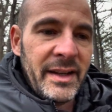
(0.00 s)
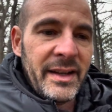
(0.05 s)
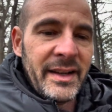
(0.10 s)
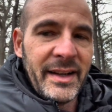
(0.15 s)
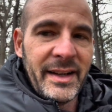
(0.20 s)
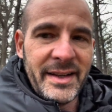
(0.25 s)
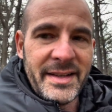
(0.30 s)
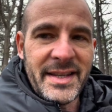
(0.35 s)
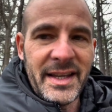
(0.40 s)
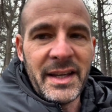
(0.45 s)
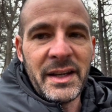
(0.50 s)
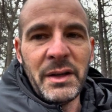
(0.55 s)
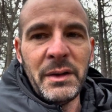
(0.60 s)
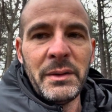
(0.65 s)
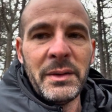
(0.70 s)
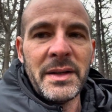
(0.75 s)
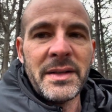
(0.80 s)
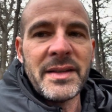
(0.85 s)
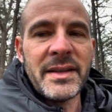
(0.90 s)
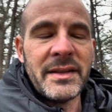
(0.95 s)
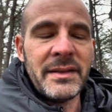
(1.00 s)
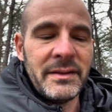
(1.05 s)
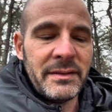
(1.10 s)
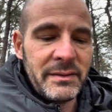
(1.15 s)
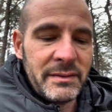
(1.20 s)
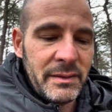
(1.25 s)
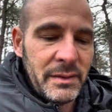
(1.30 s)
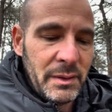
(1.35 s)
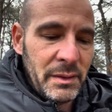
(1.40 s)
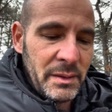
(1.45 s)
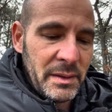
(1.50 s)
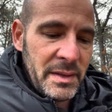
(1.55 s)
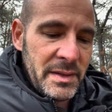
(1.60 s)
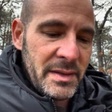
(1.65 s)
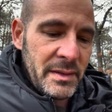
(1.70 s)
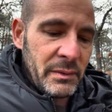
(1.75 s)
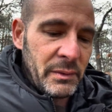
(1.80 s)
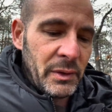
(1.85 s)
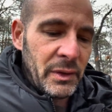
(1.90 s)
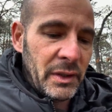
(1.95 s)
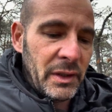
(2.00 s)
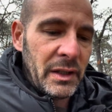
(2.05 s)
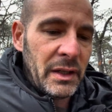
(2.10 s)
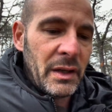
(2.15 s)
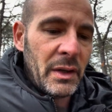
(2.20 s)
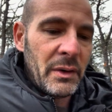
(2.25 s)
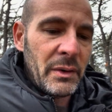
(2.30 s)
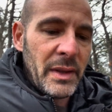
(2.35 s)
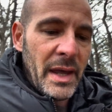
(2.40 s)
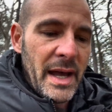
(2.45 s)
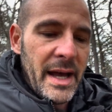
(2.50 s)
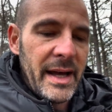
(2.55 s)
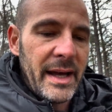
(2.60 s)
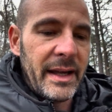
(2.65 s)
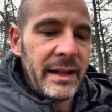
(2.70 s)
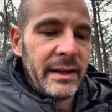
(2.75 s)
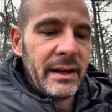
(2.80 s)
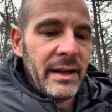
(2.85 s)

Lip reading: It's like who doesn't really know that?